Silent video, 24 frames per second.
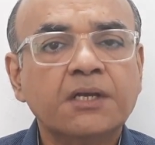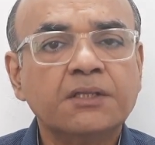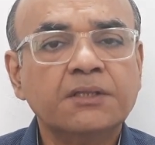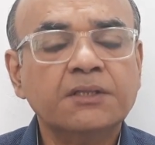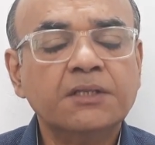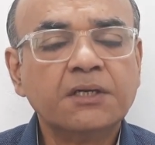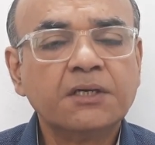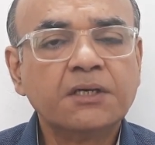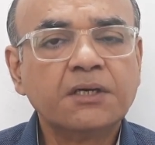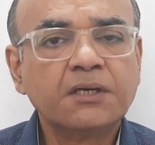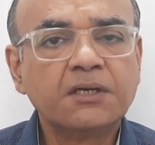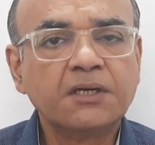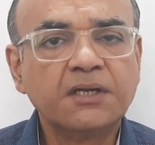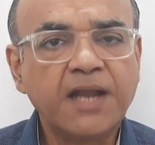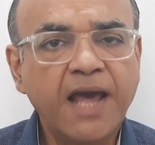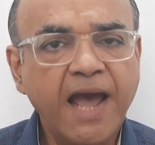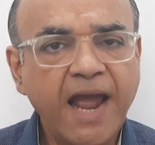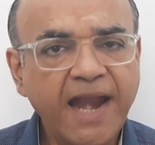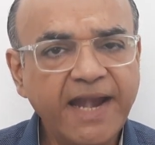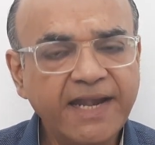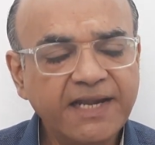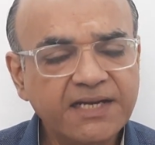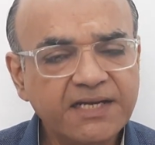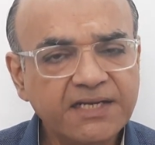The
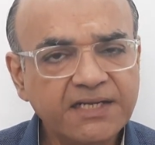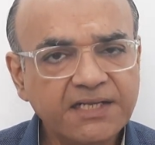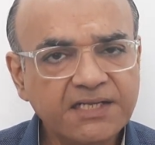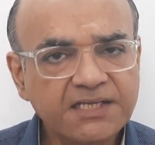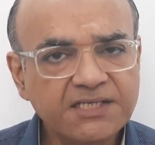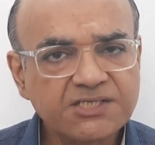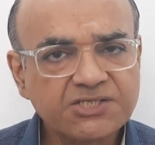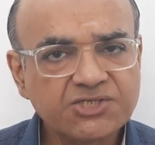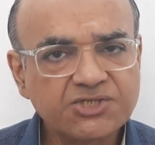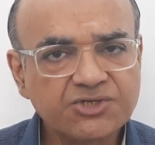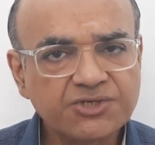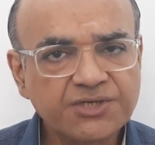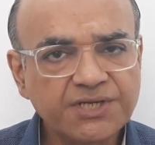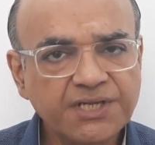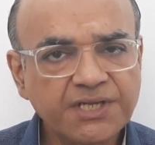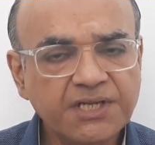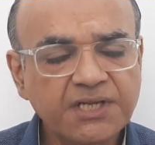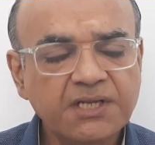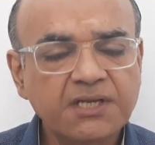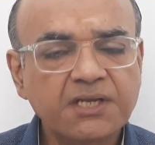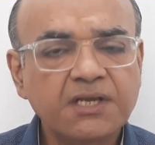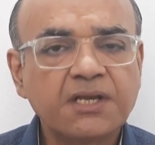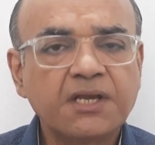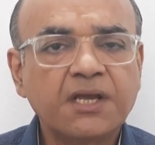dietary
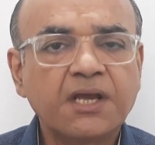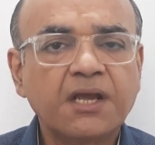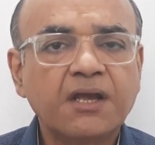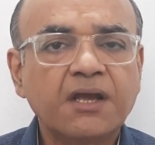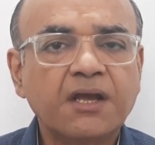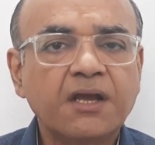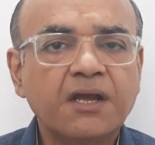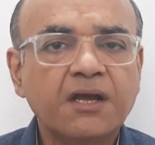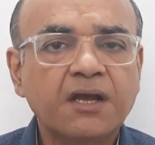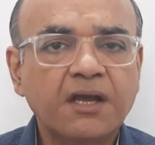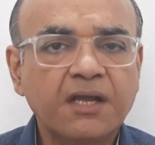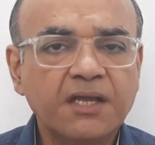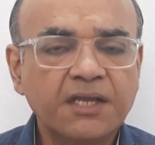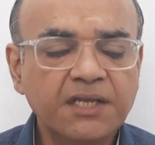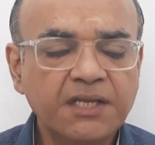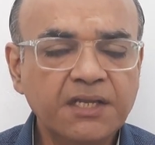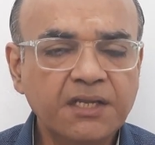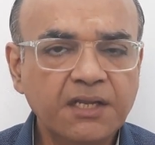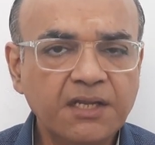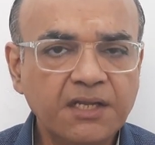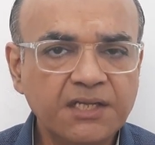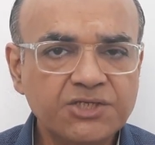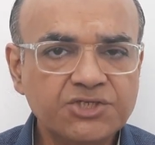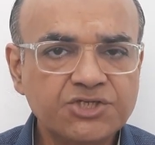history,
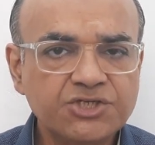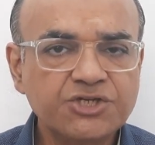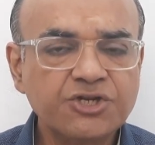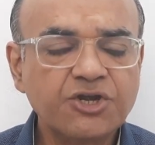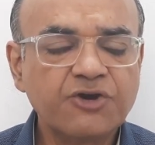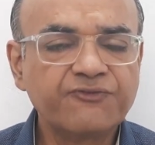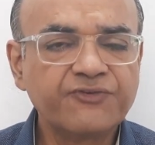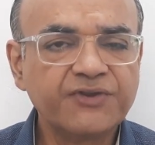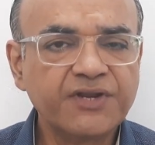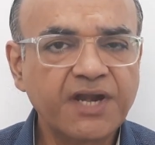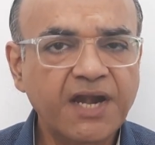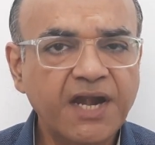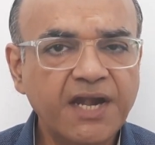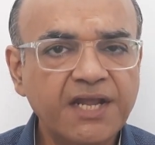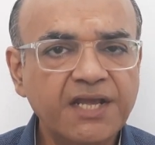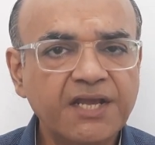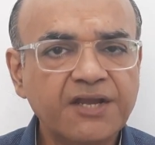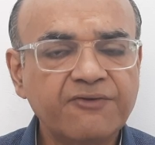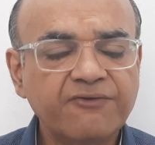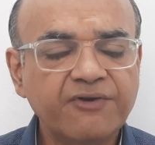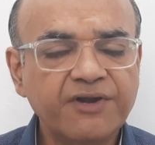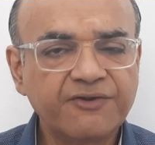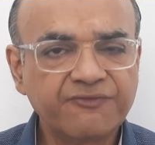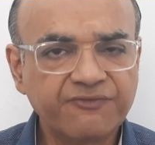history of
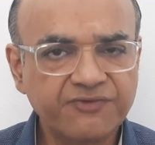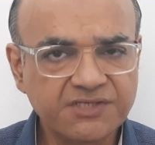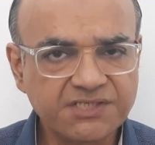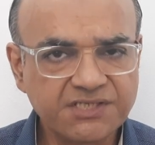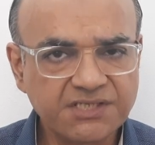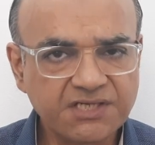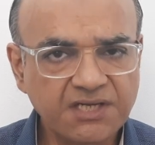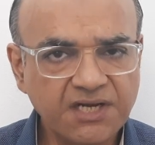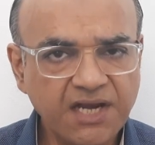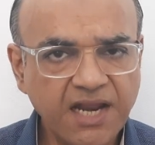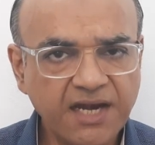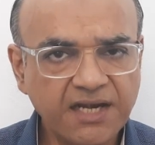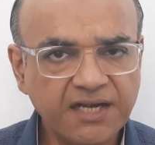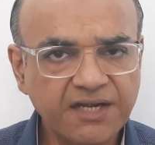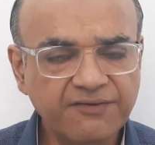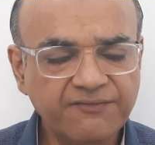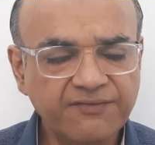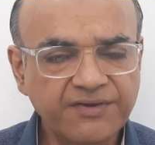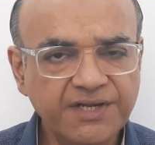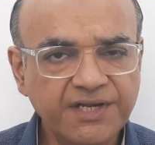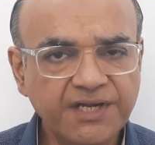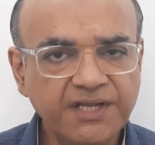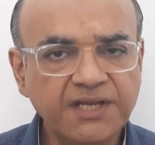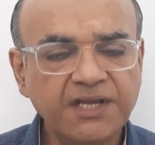inadequate physical
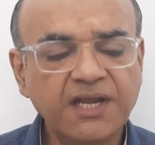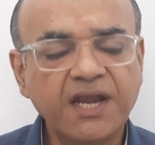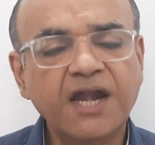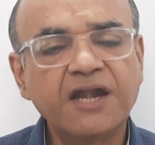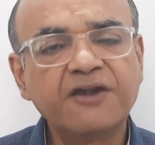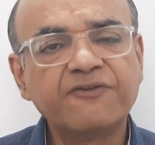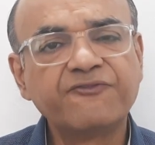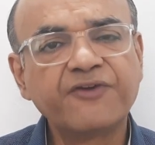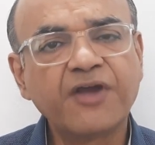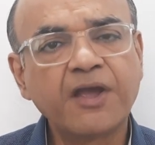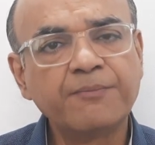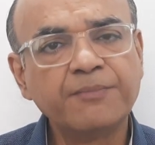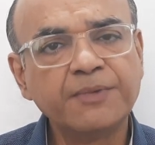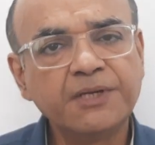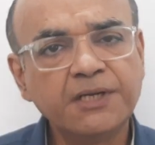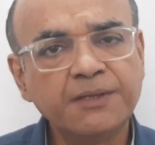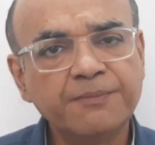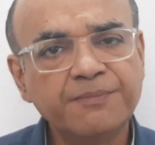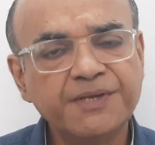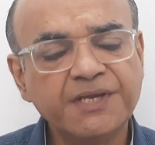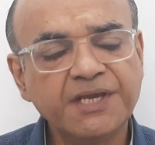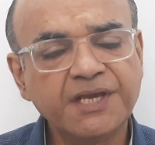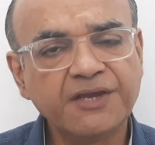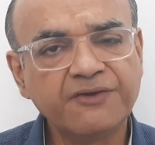activity and family
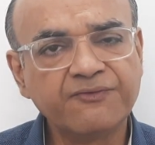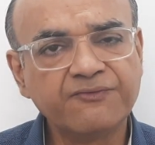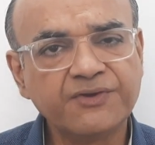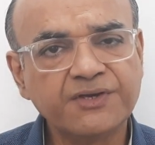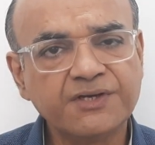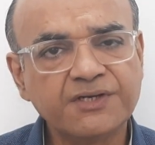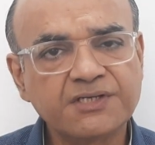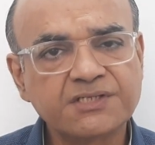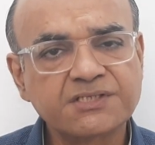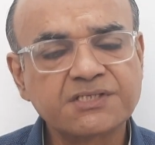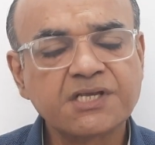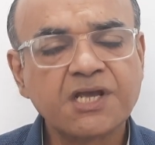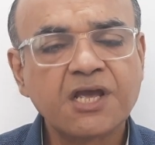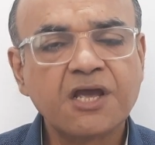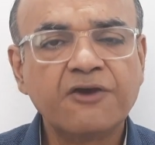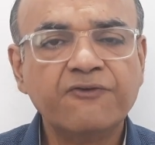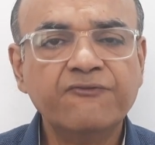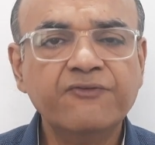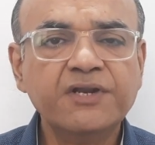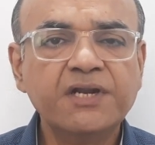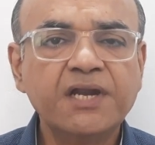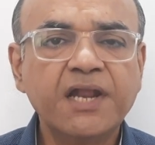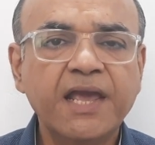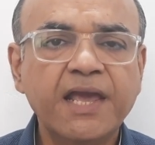behaviors
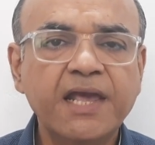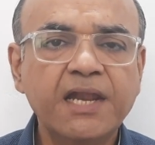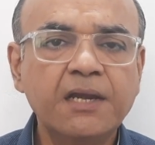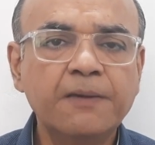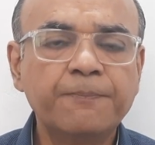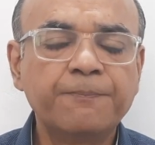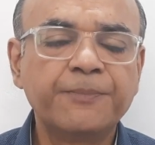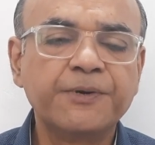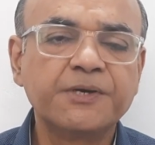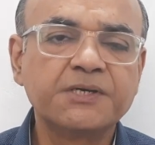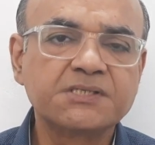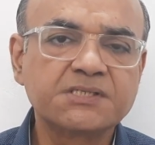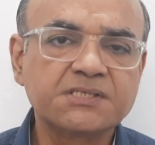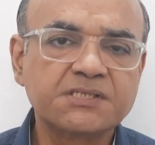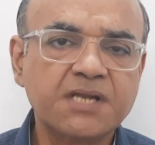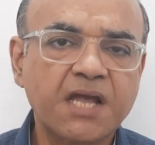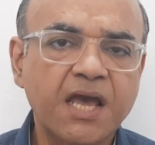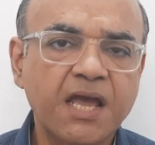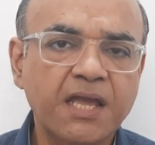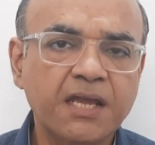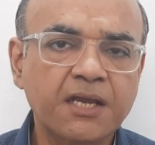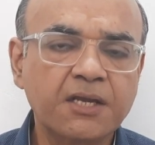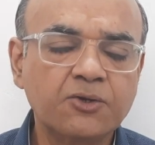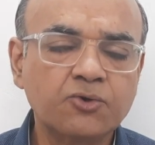will help us
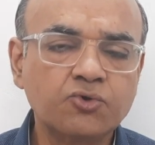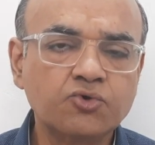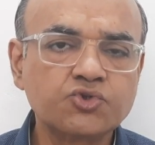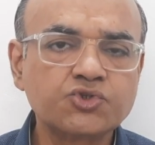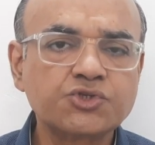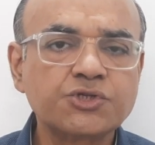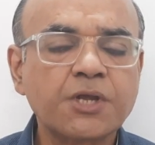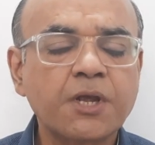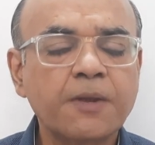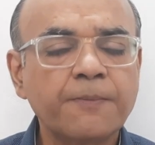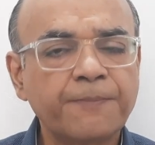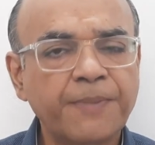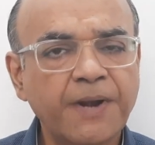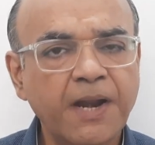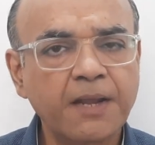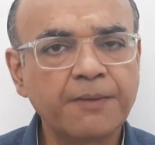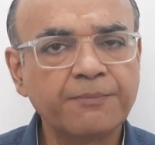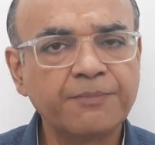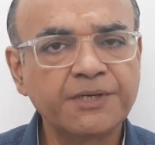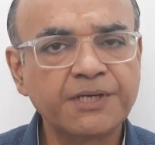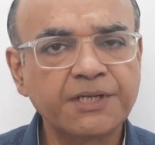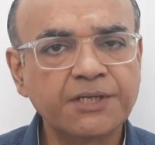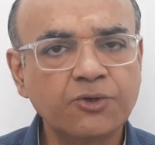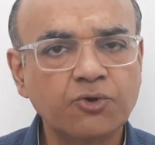diagnose
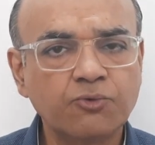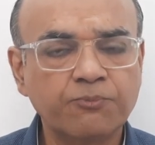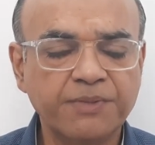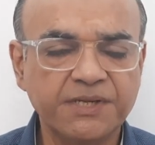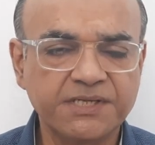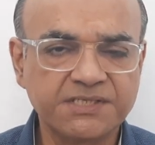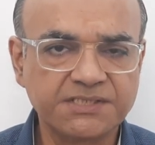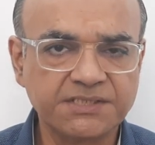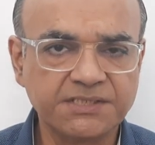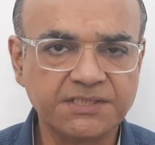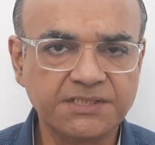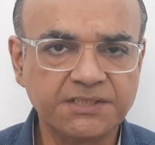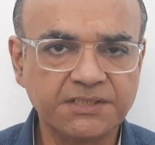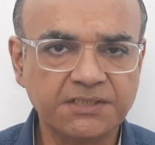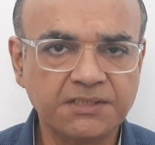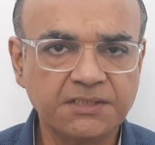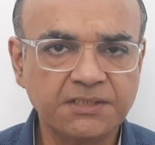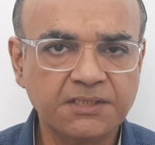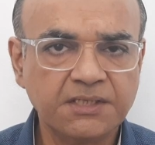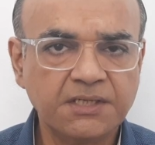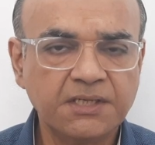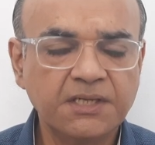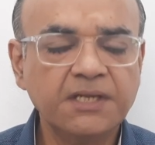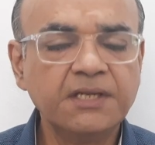primary obesity.
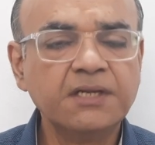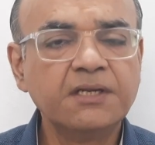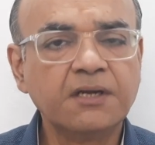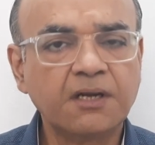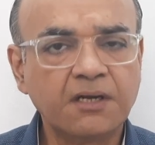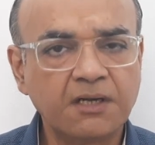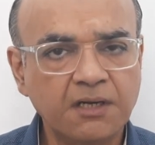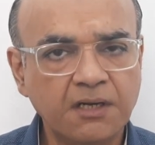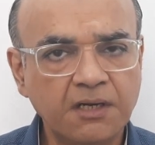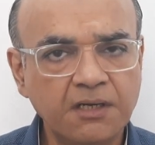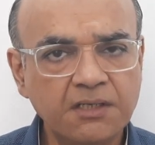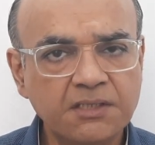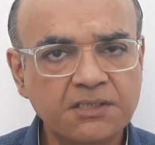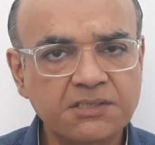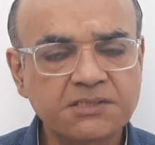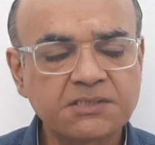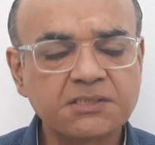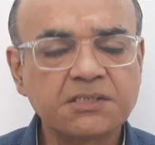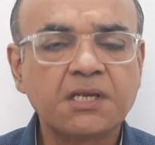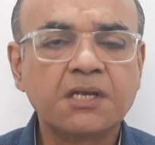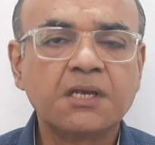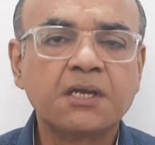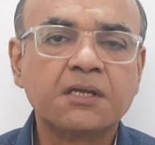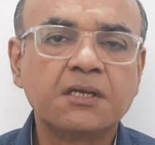In
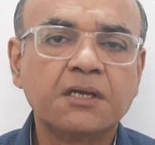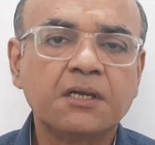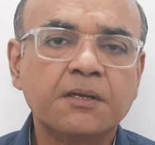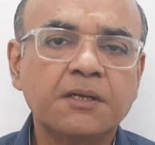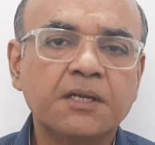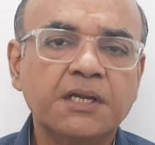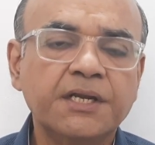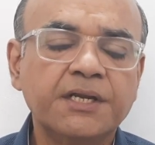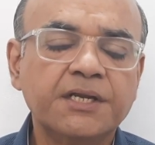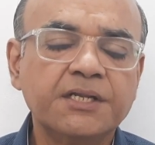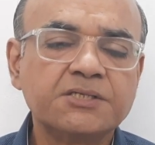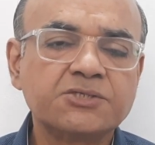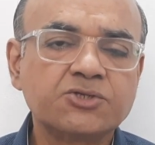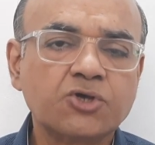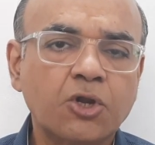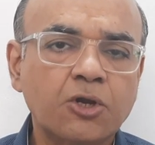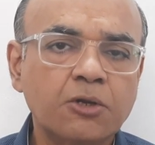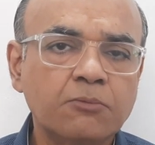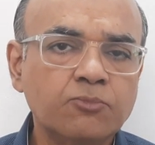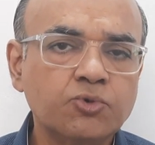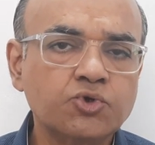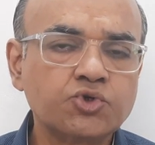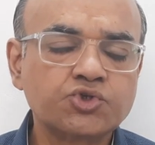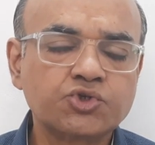adults, it is
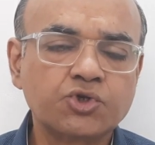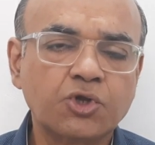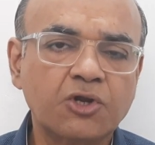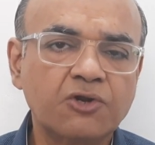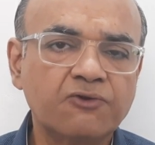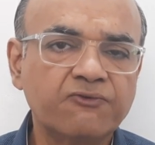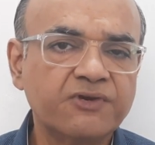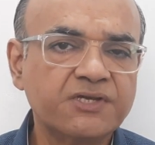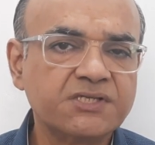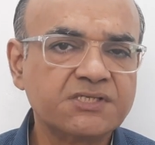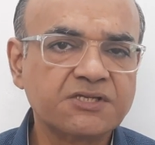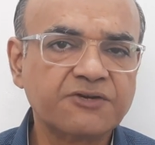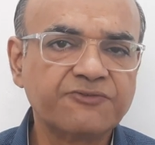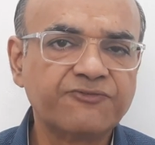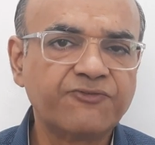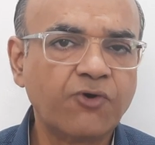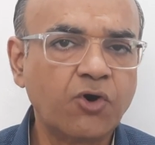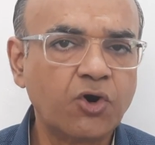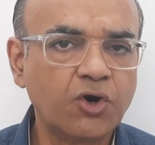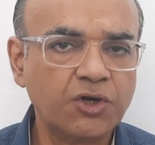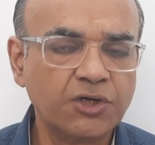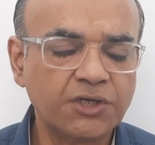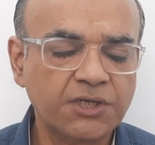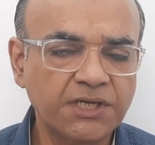almost always a
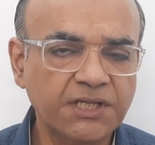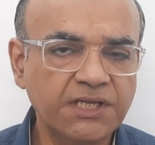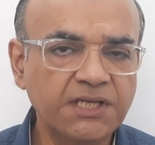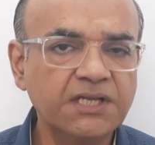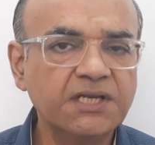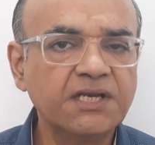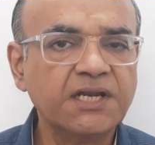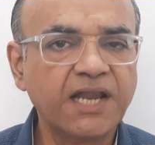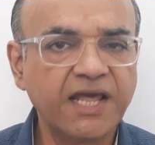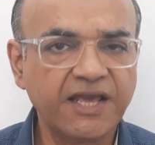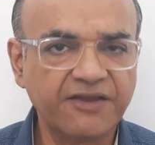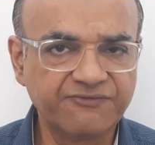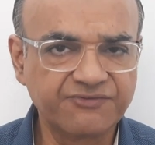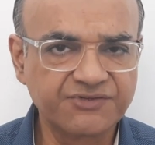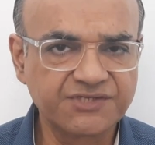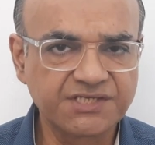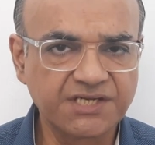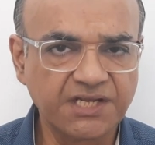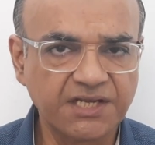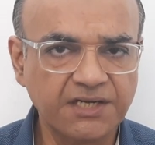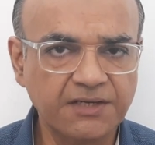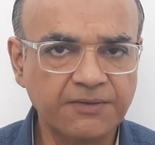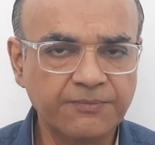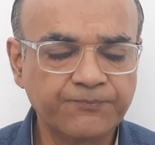faulty
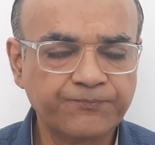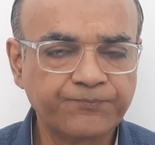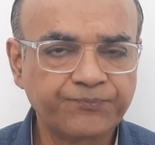lifestyle.